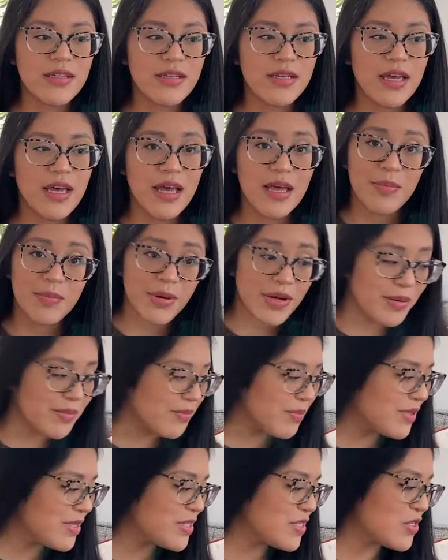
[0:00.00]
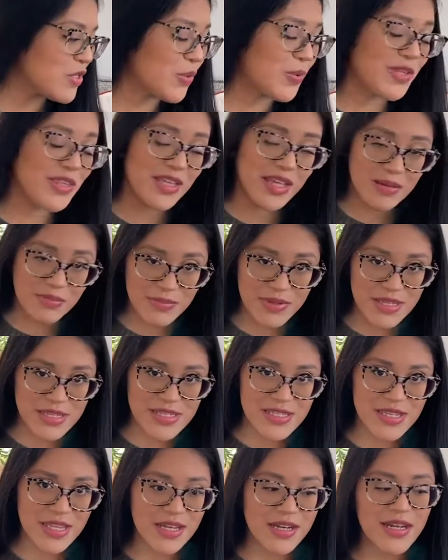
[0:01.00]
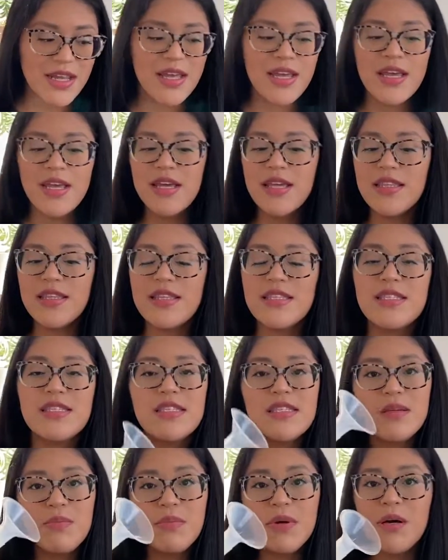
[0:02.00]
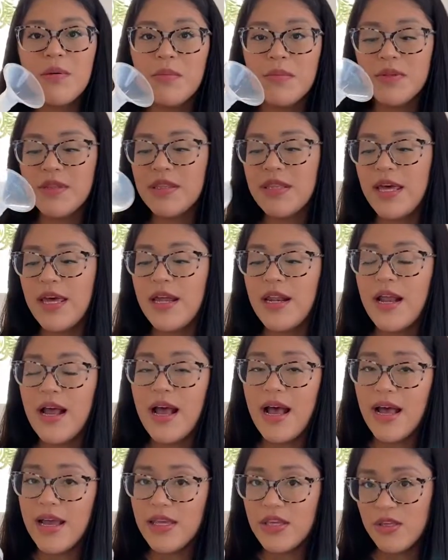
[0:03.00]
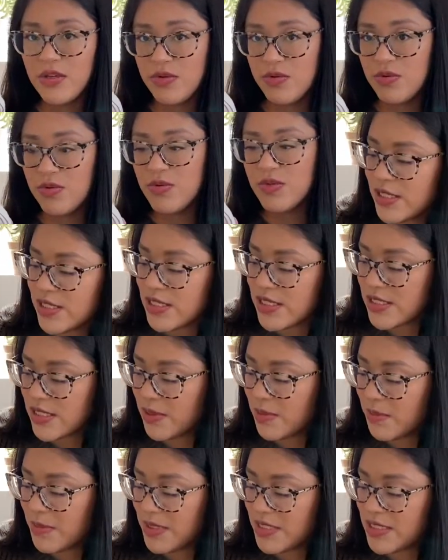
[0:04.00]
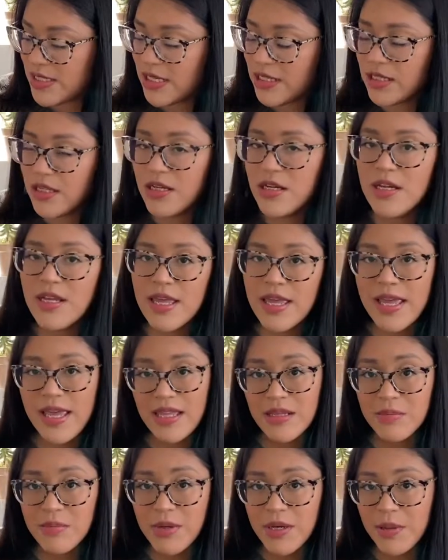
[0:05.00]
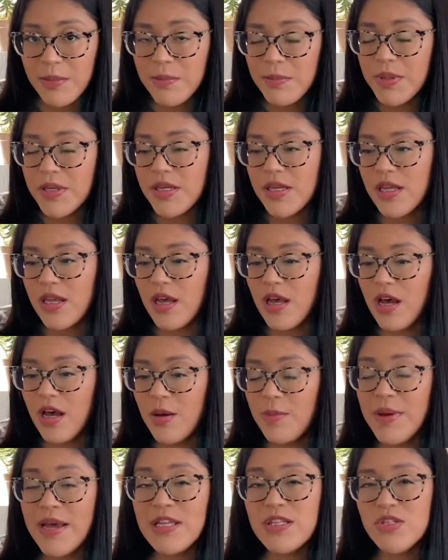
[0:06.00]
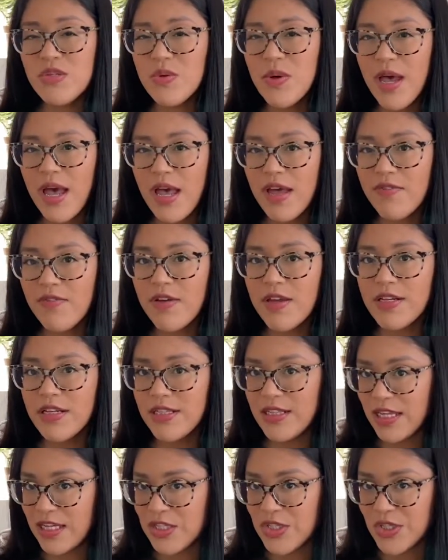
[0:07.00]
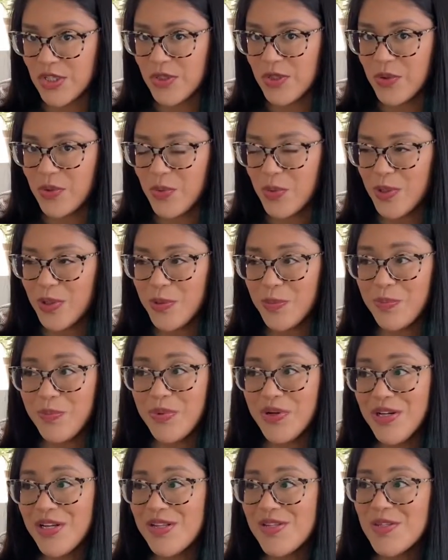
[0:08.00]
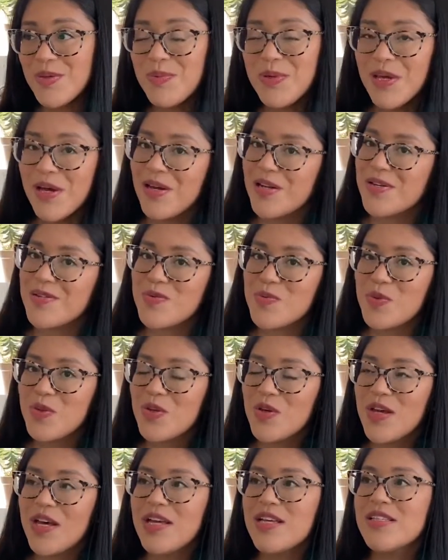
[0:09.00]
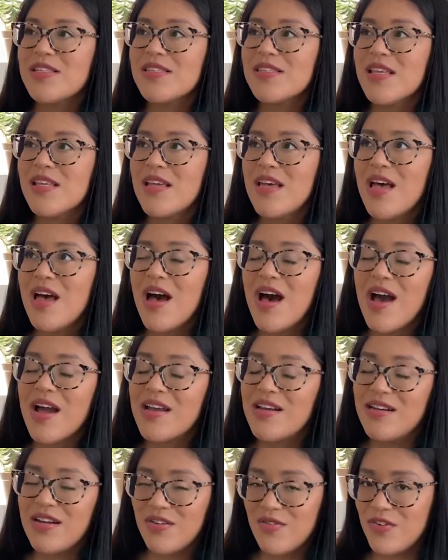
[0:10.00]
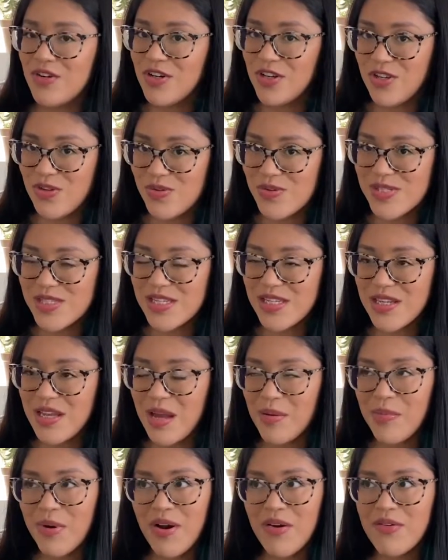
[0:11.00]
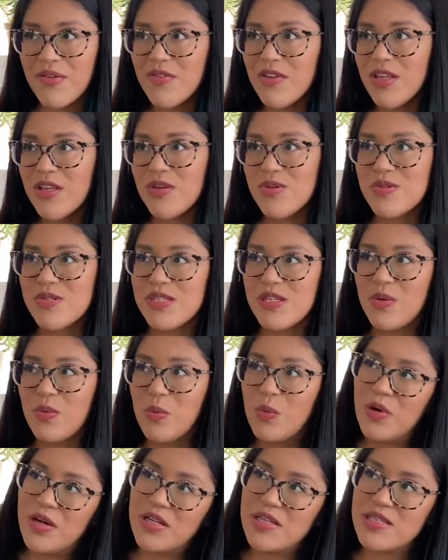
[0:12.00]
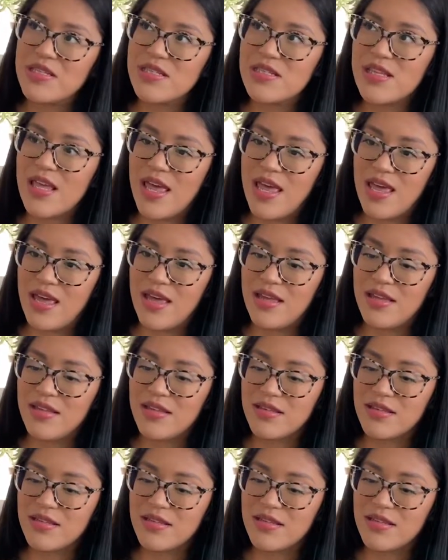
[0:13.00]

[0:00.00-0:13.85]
I pump. So with that being said, this is the pump that I use. It's the Medela hand pump. I do have an electrical one, but to be honest with you guys, I never used it. I probably used it once and